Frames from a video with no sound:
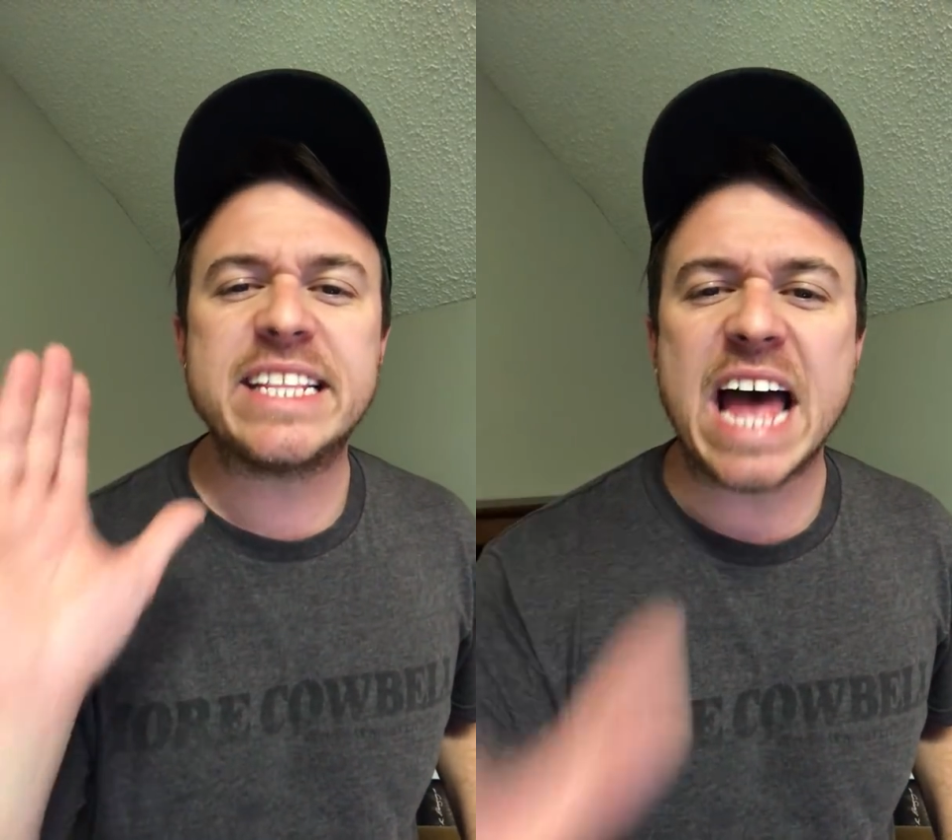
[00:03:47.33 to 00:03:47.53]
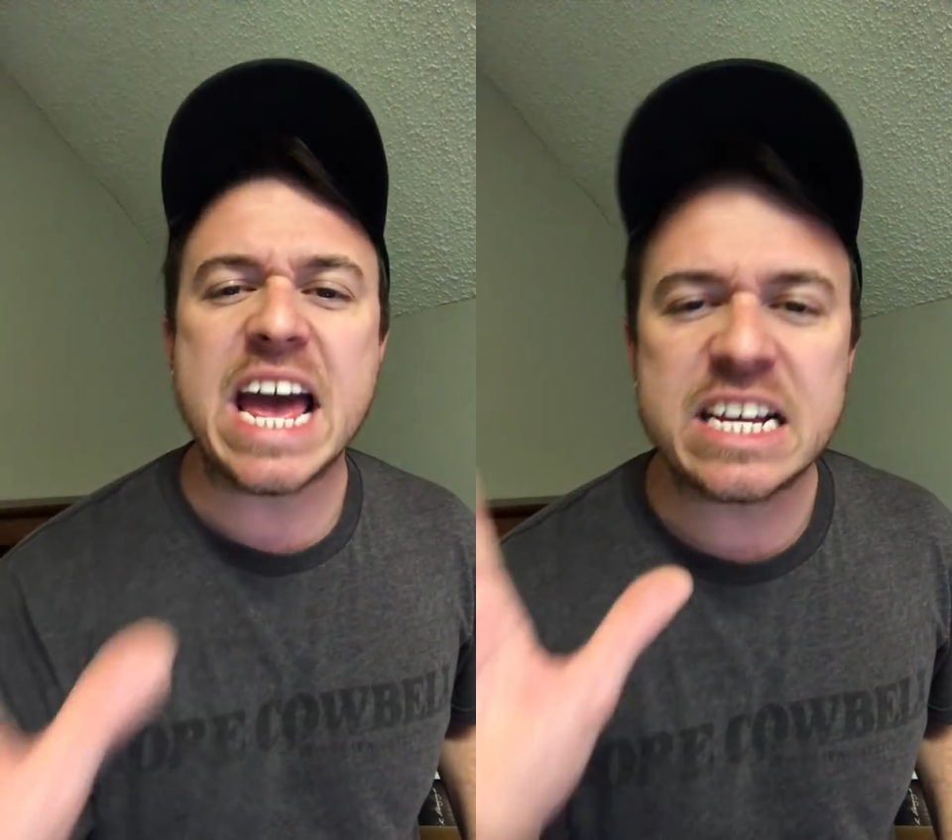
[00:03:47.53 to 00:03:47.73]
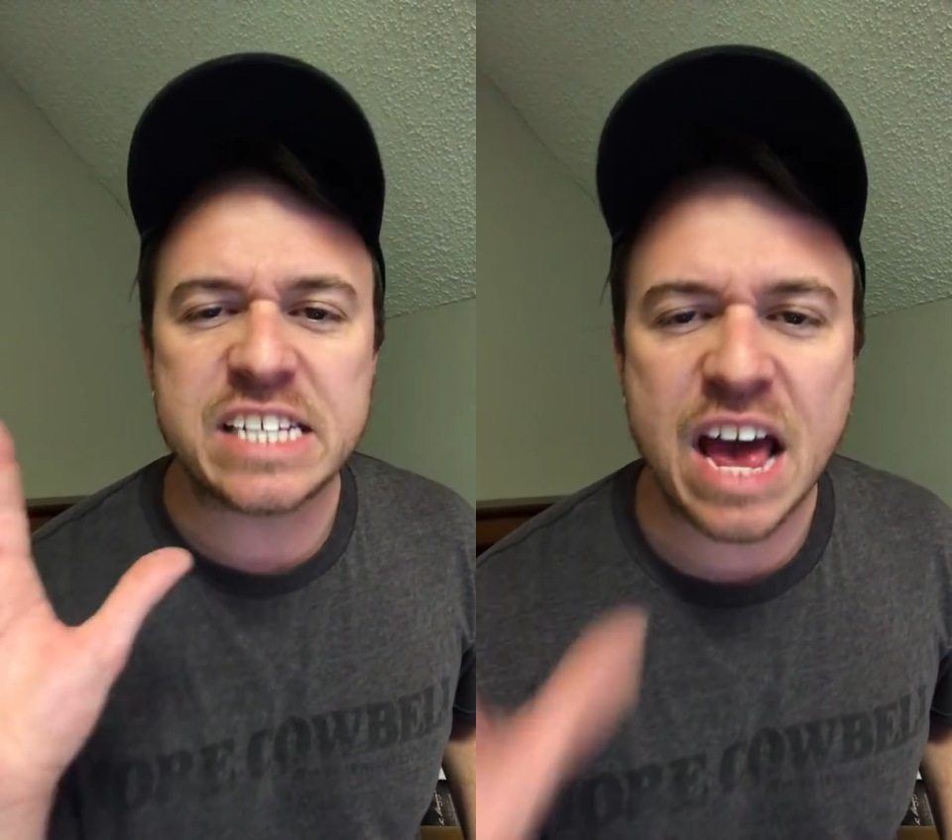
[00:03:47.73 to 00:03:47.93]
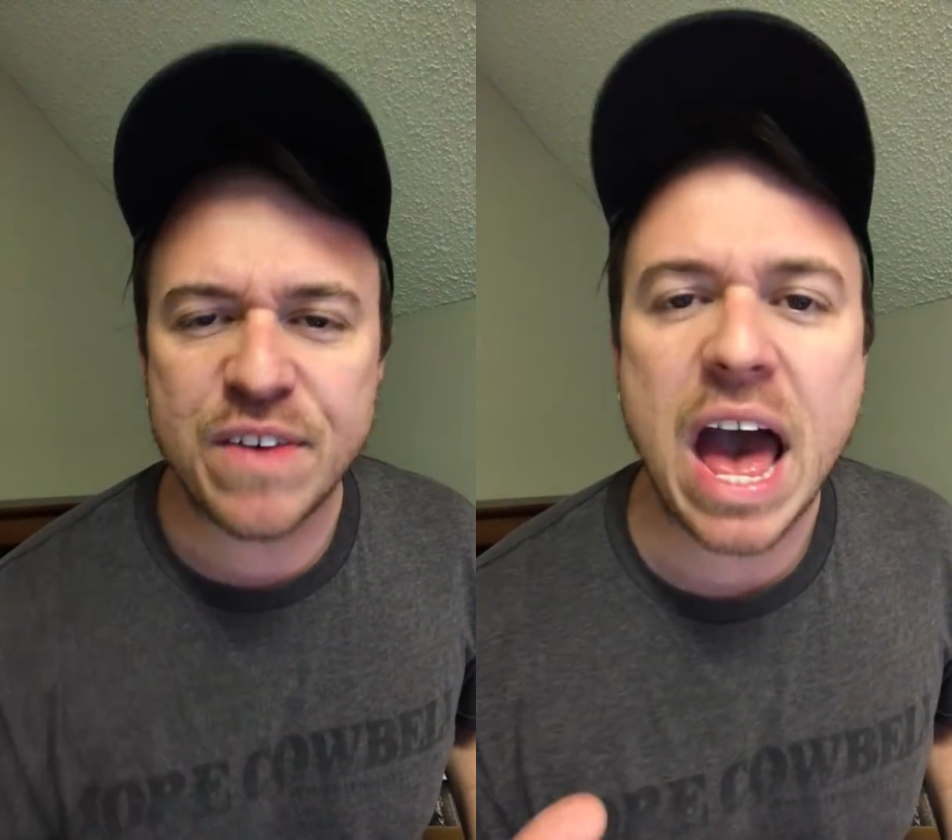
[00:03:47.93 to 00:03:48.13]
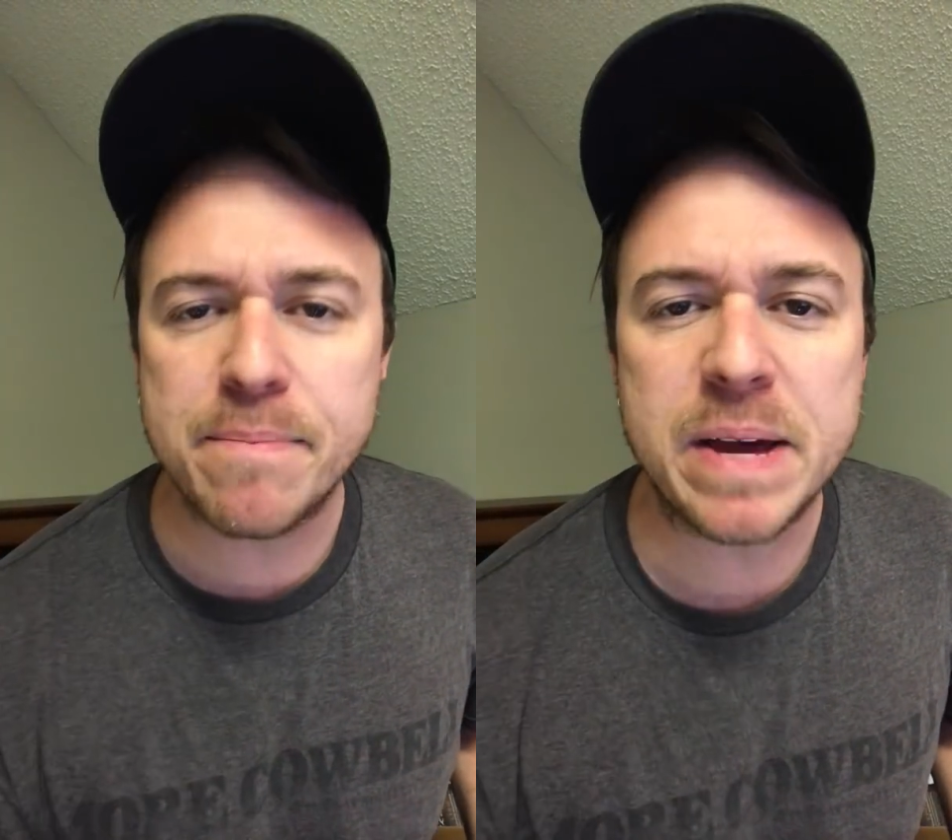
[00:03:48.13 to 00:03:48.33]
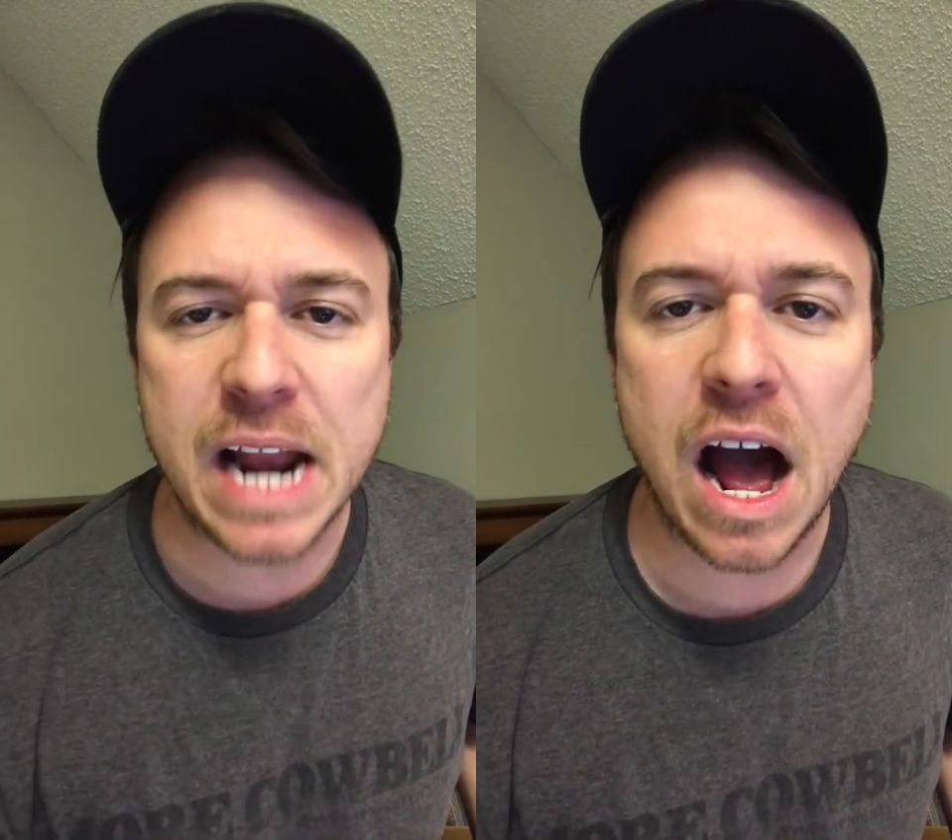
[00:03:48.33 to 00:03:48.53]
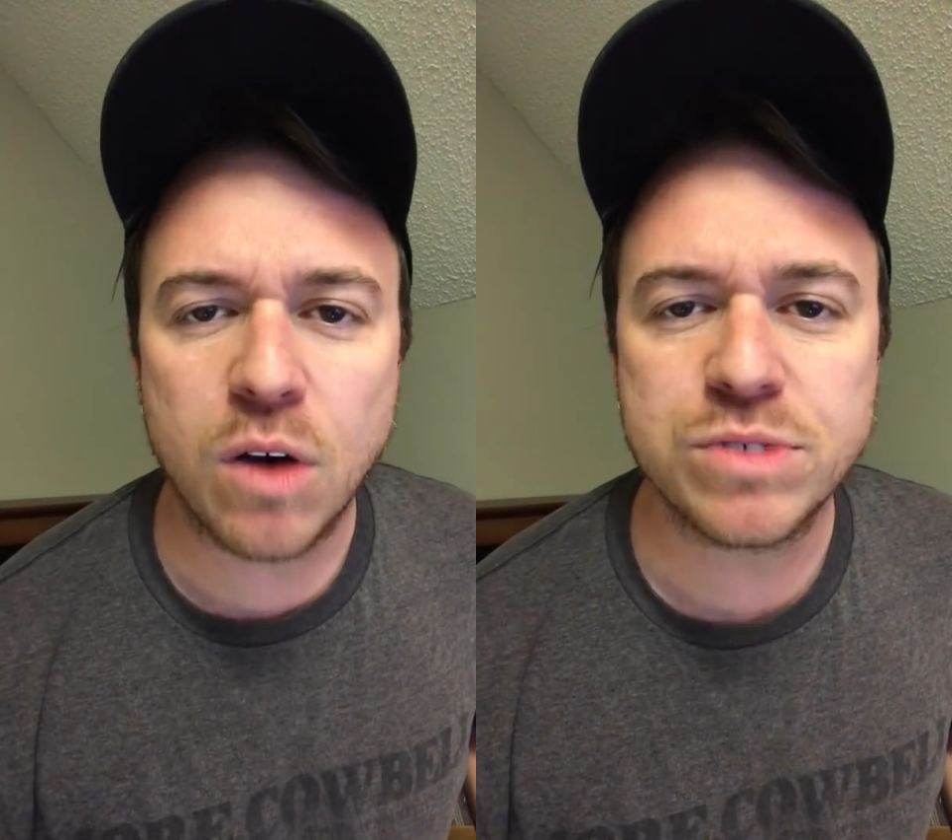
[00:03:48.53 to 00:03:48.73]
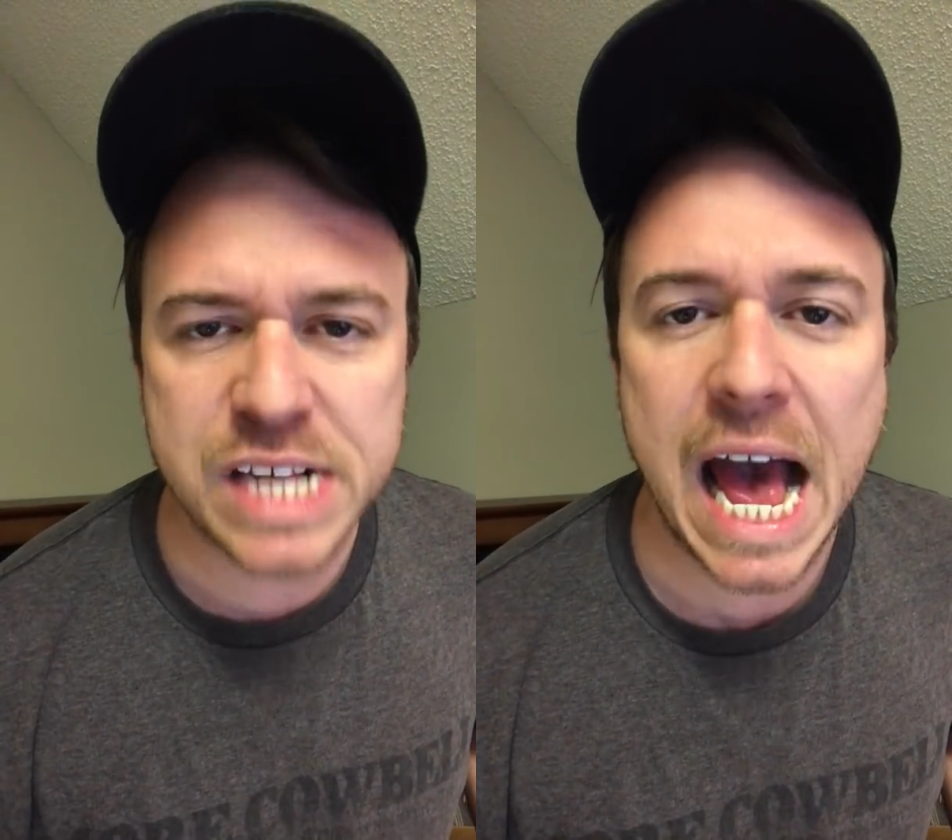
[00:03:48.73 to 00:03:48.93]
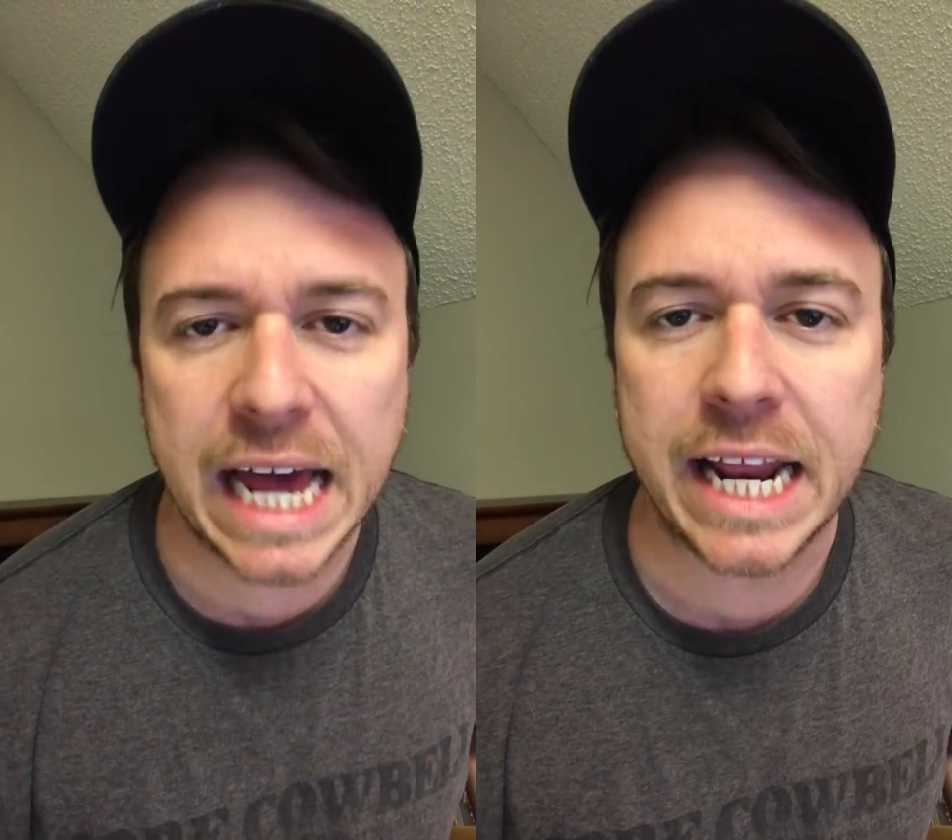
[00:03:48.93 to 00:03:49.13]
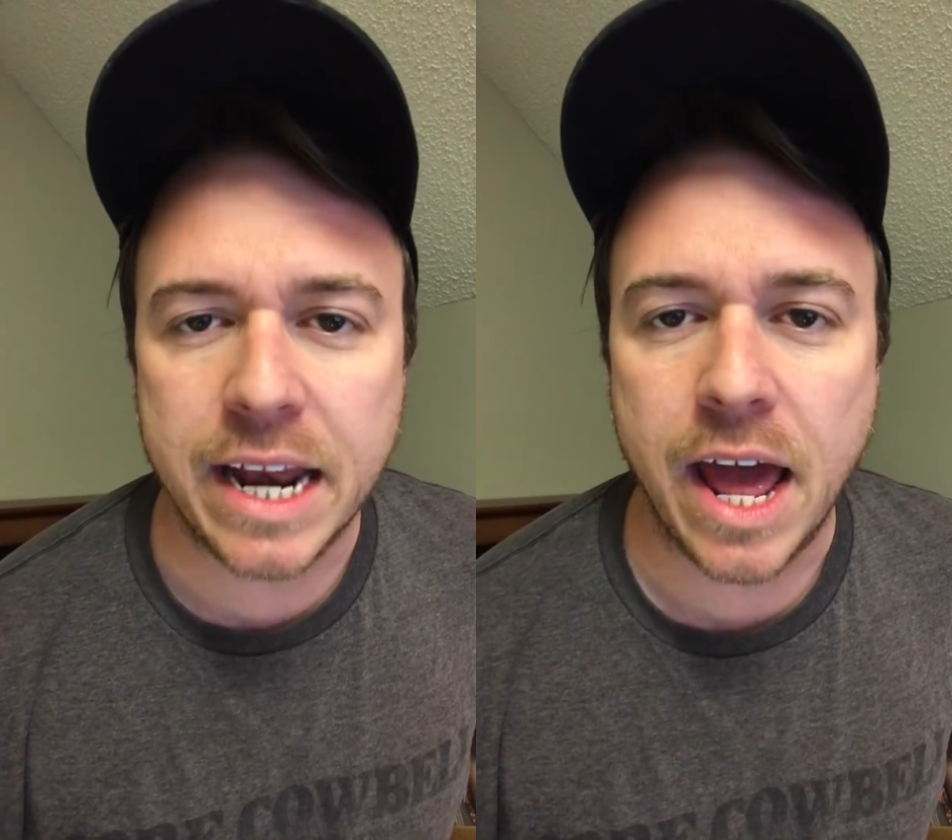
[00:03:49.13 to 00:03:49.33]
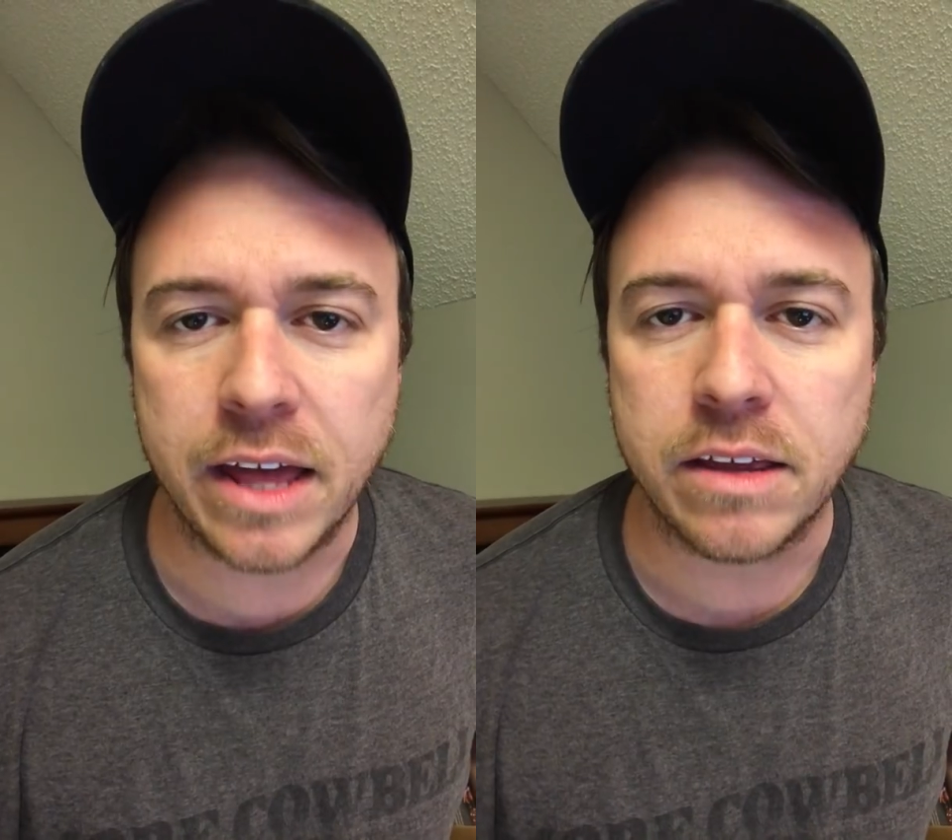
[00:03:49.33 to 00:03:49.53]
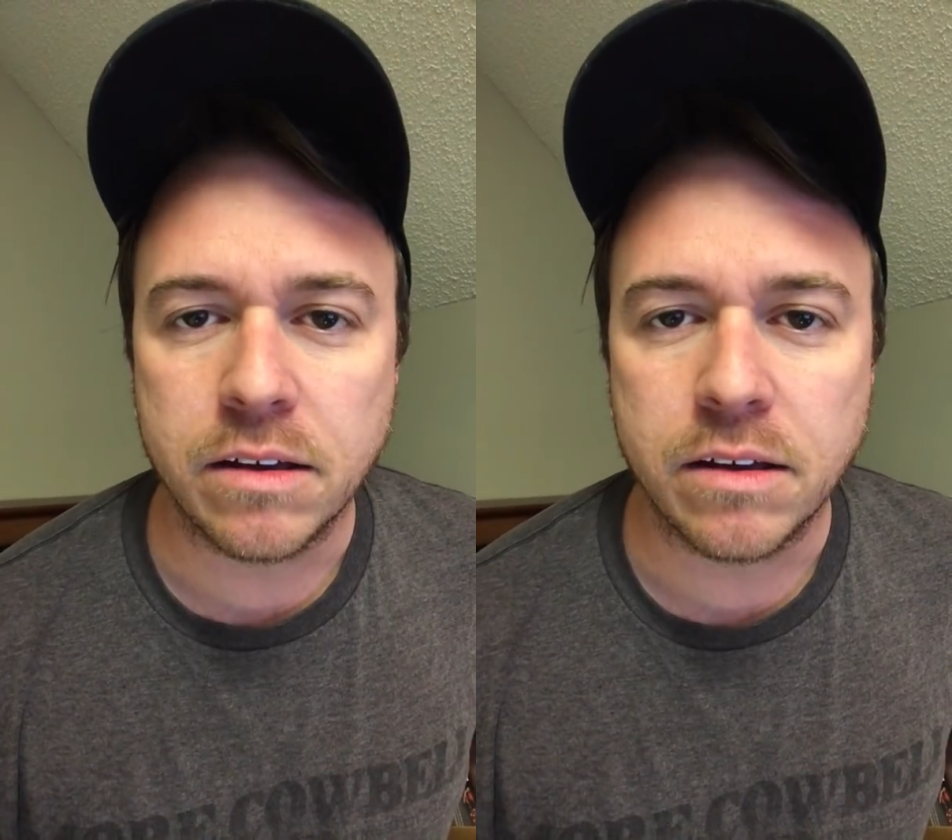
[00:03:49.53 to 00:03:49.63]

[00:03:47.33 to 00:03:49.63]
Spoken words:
things have happened on signing day.